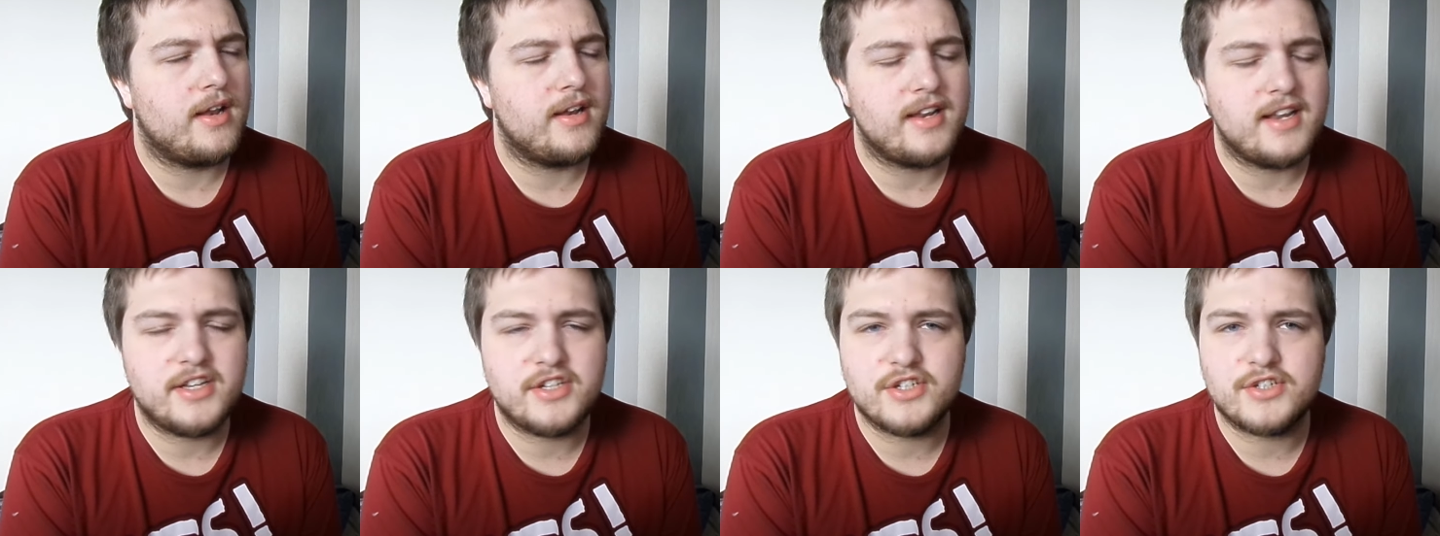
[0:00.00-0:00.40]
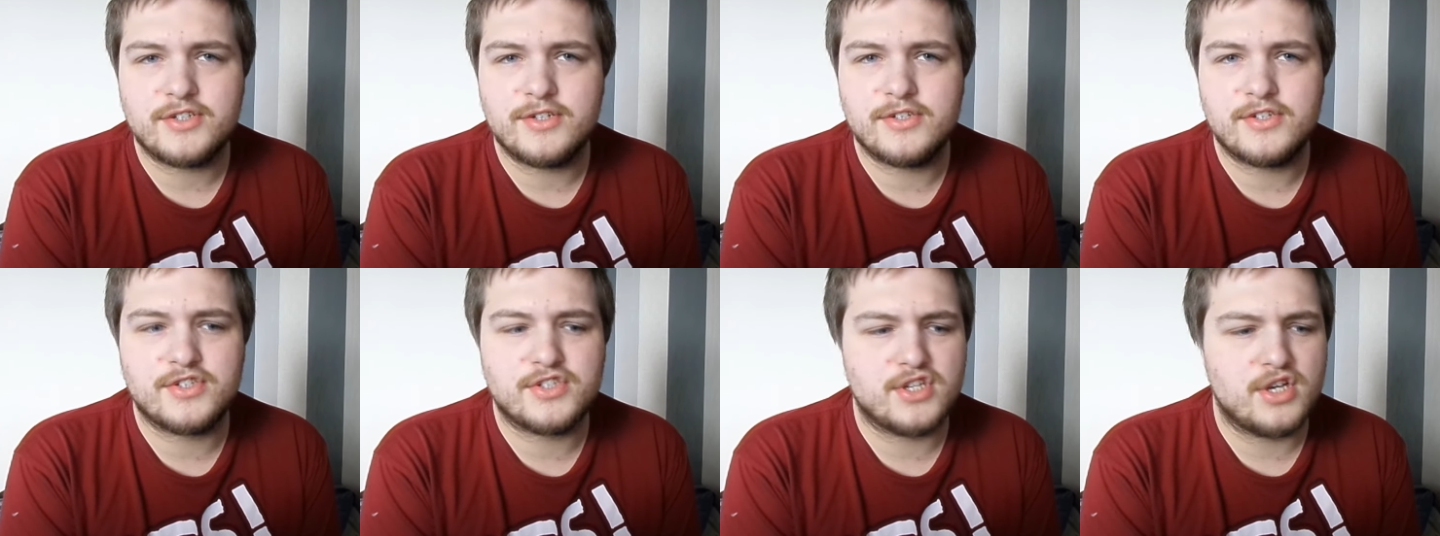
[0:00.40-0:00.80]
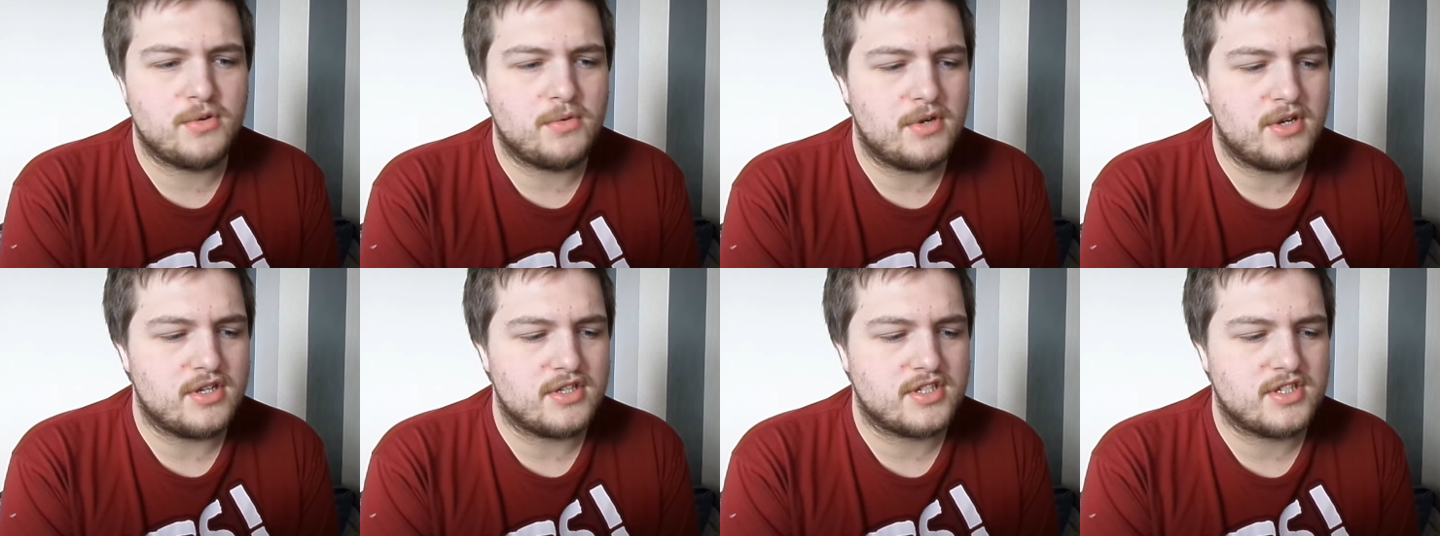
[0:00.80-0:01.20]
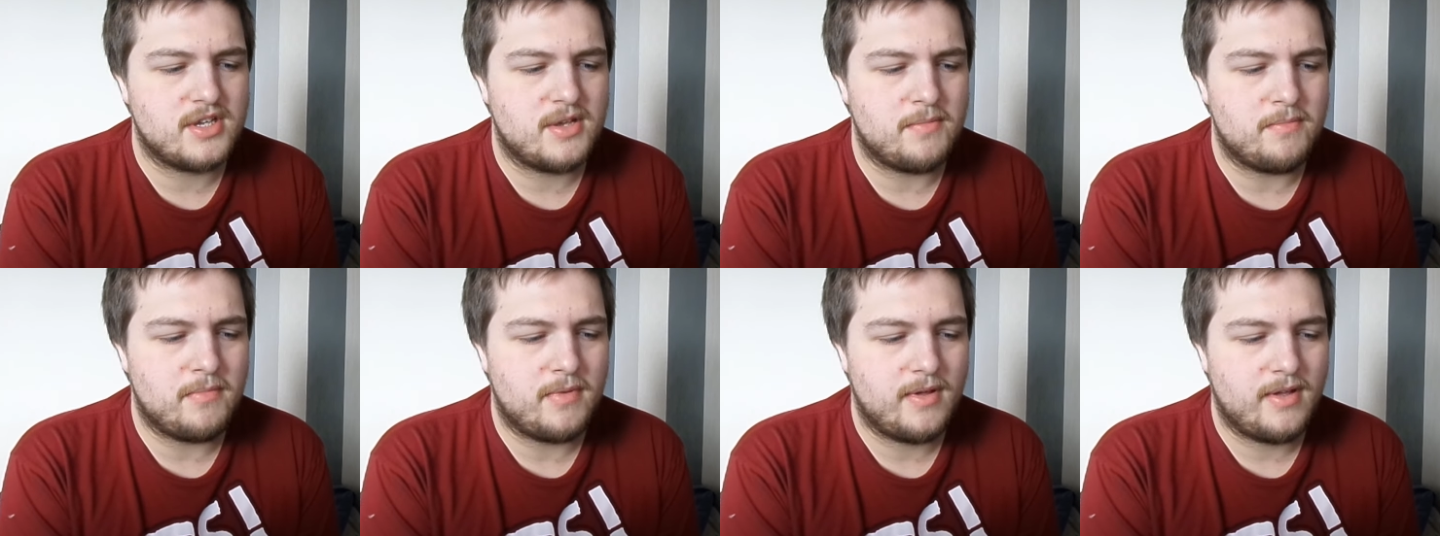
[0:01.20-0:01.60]
it just looks so
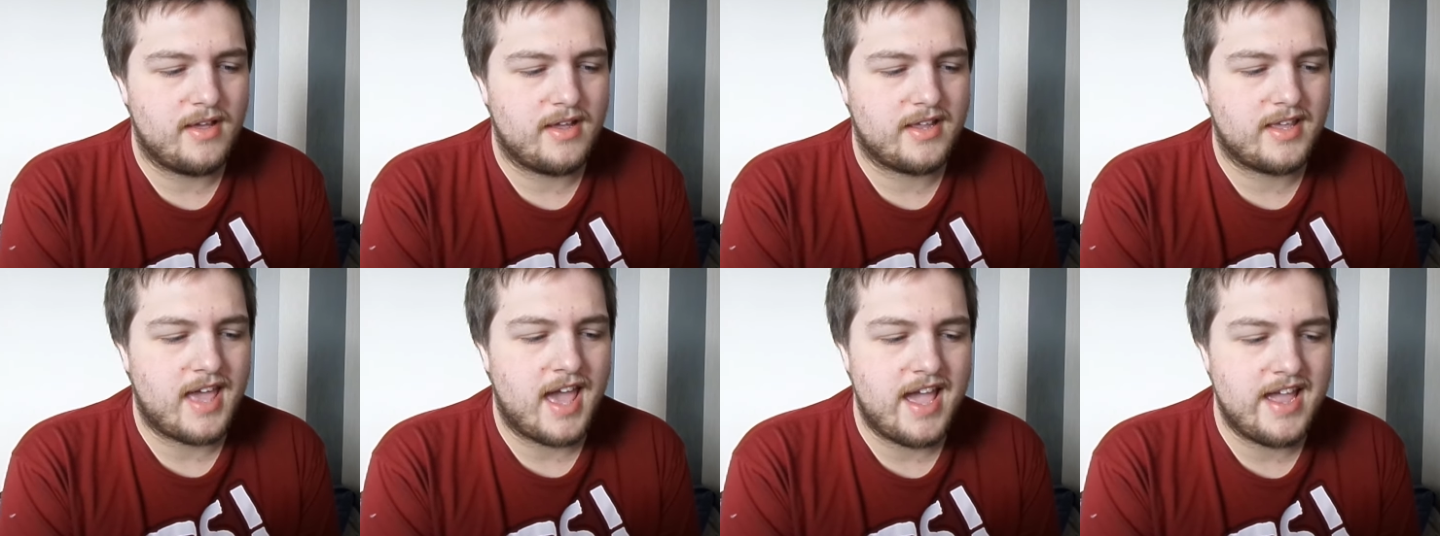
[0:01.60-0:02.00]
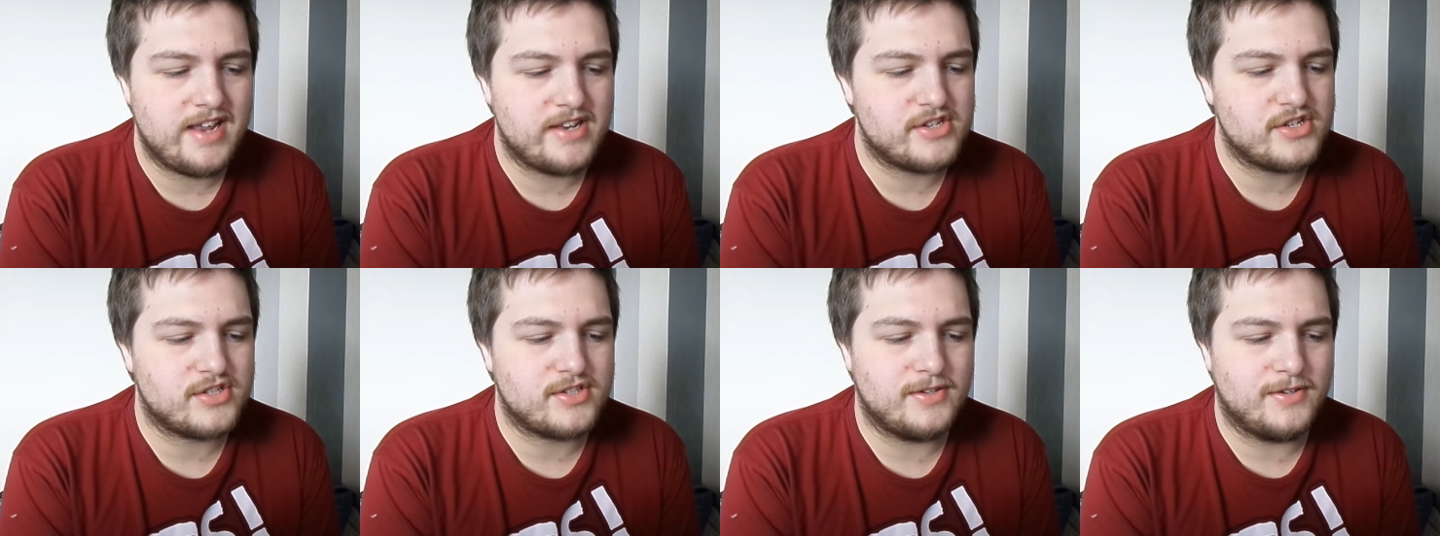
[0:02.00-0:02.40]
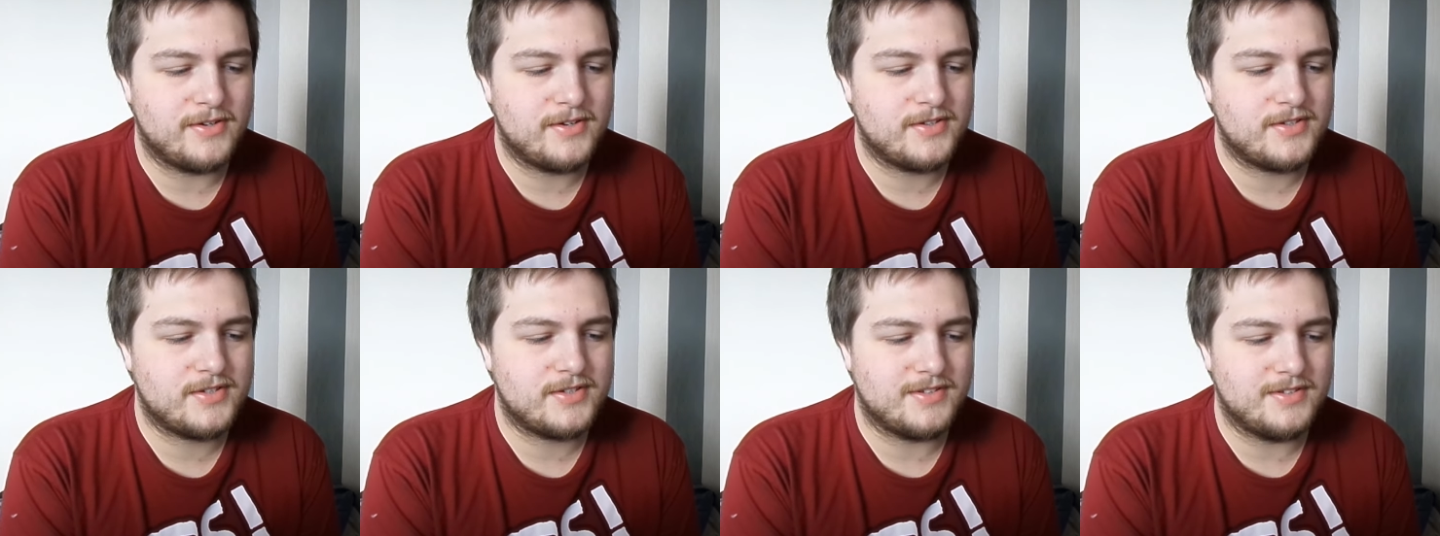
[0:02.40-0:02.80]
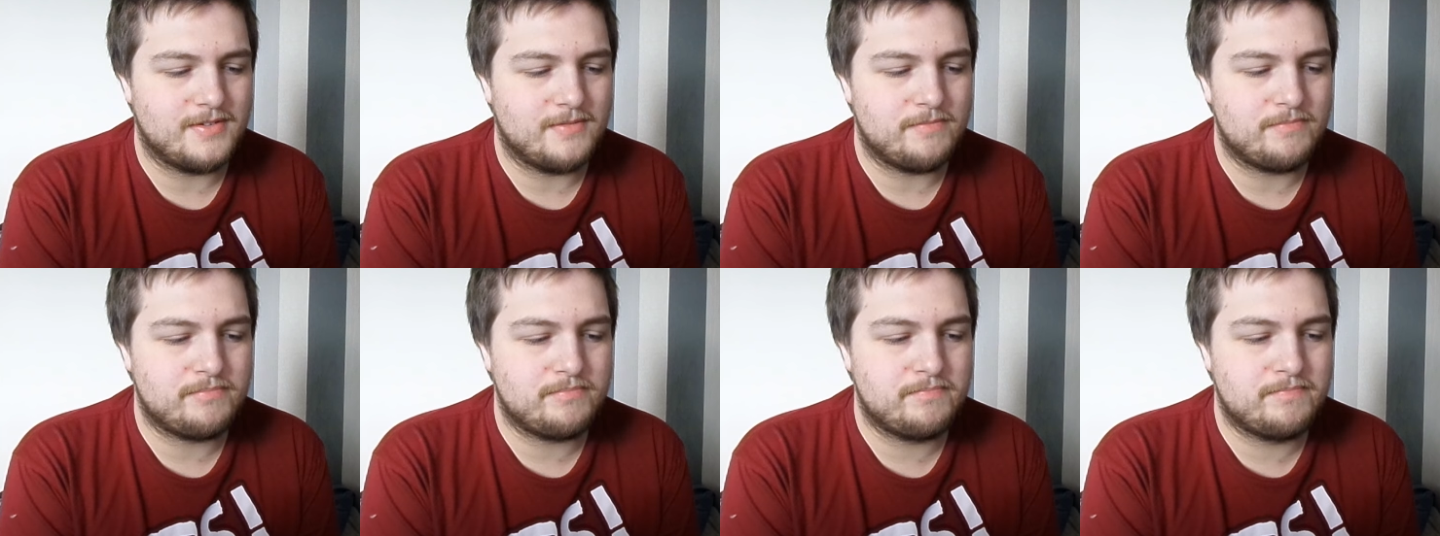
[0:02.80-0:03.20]
awesome Cate just looks
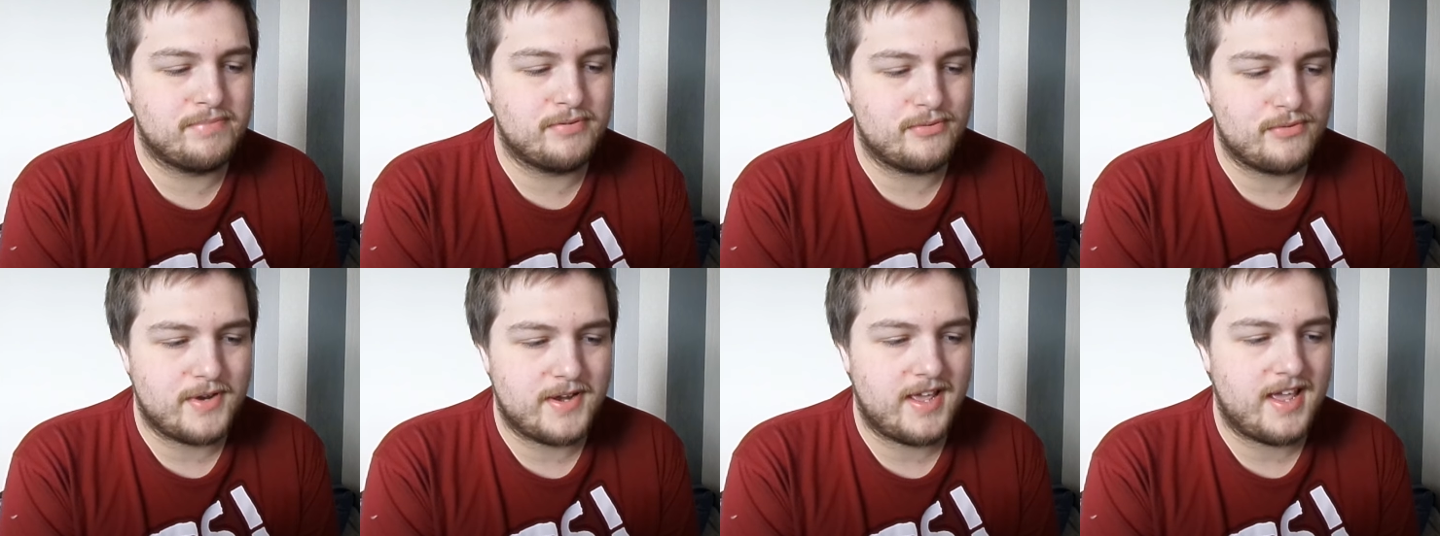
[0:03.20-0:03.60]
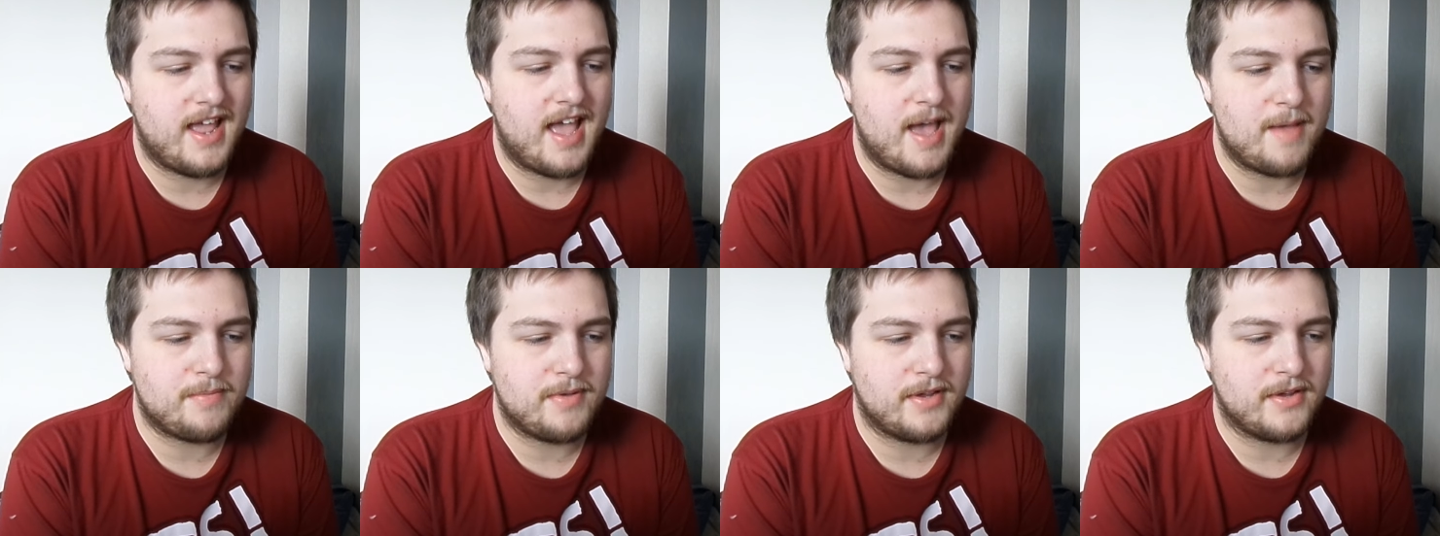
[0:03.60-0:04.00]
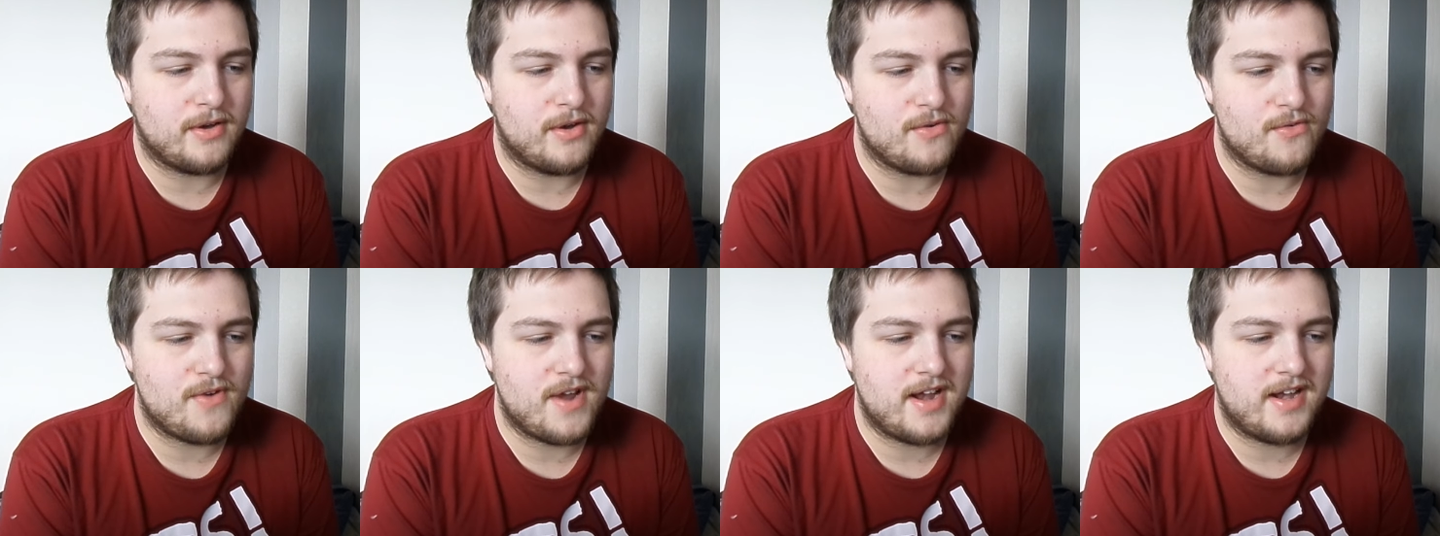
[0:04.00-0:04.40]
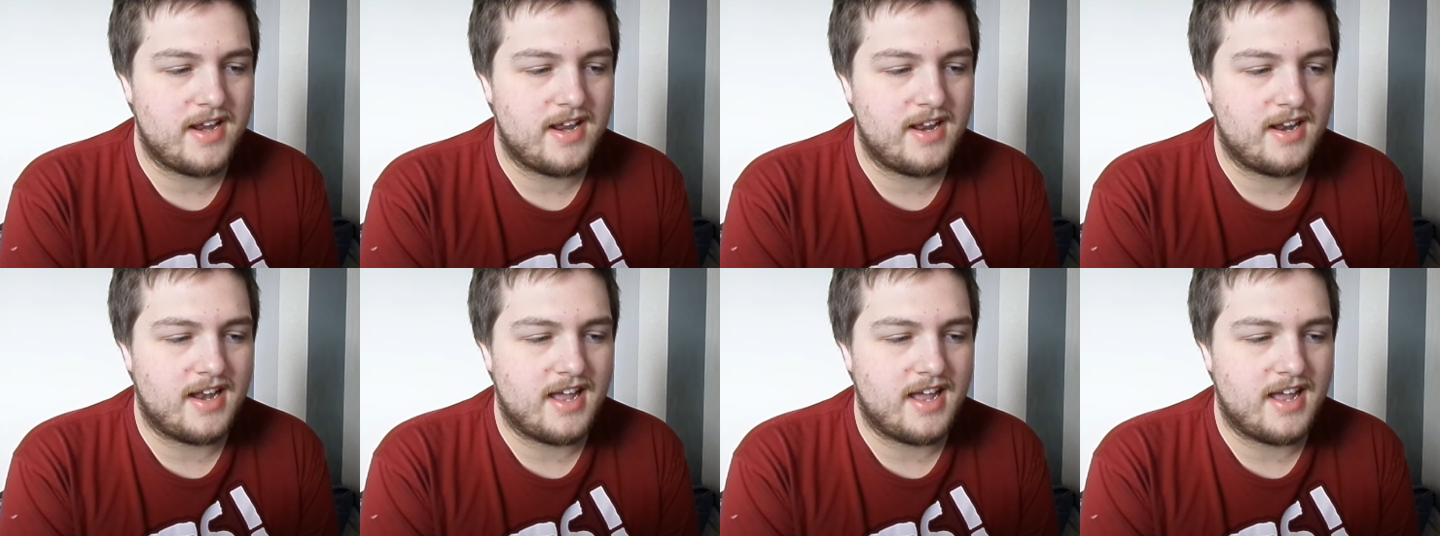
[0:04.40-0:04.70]
pretty epic already.